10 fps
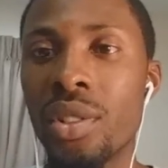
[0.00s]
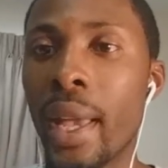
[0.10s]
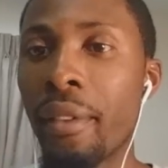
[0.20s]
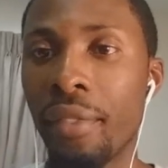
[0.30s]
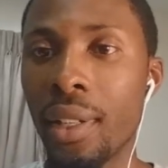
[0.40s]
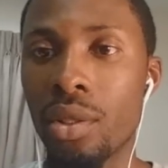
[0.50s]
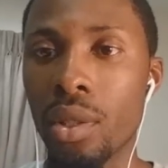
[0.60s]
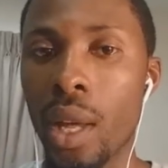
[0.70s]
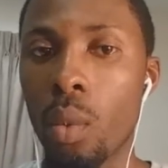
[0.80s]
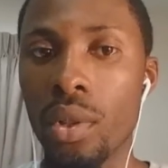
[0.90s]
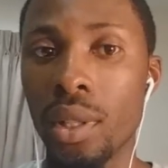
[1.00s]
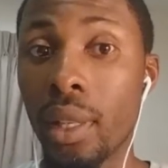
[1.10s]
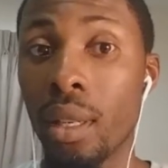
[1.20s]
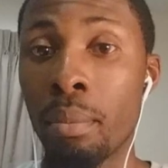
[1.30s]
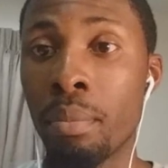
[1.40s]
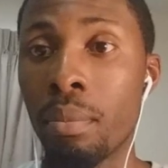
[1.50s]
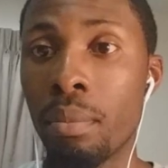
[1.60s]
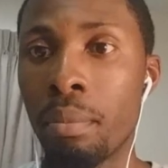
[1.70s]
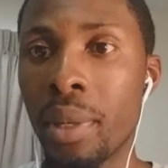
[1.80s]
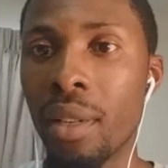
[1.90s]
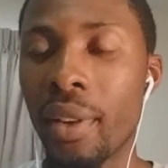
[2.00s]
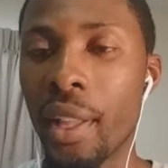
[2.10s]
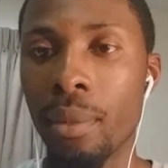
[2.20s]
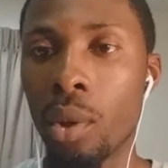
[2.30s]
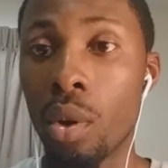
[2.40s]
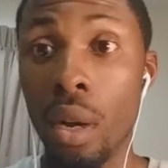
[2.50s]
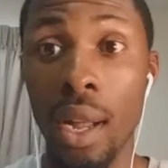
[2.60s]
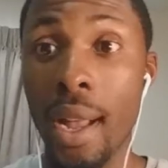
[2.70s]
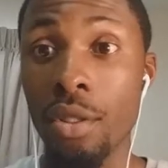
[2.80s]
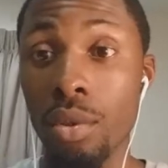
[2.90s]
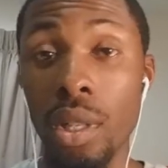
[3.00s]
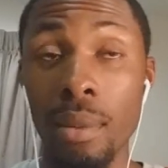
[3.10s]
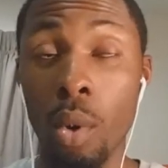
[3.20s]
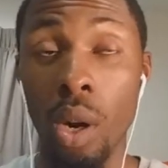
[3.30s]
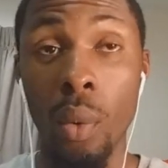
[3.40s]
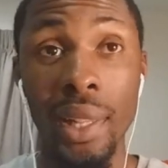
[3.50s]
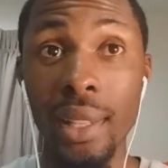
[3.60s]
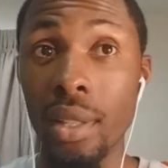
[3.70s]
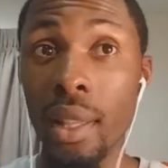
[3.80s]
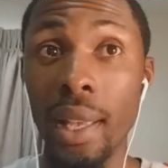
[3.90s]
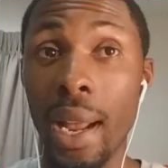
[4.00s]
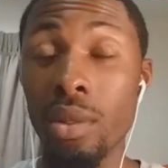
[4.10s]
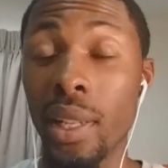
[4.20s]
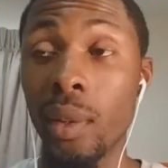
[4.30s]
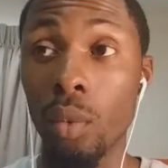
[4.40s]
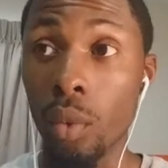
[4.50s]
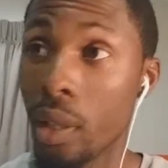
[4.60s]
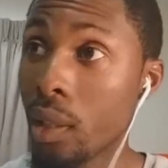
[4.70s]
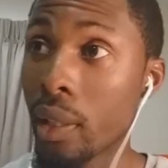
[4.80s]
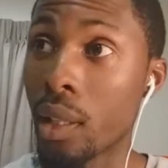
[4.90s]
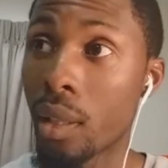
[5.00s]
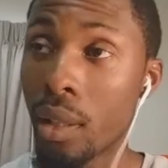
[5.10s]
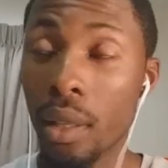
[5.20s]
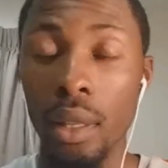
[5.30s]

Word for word: dead feature that wasn't going to be available on consoles anymore. When they said that, I was like, really?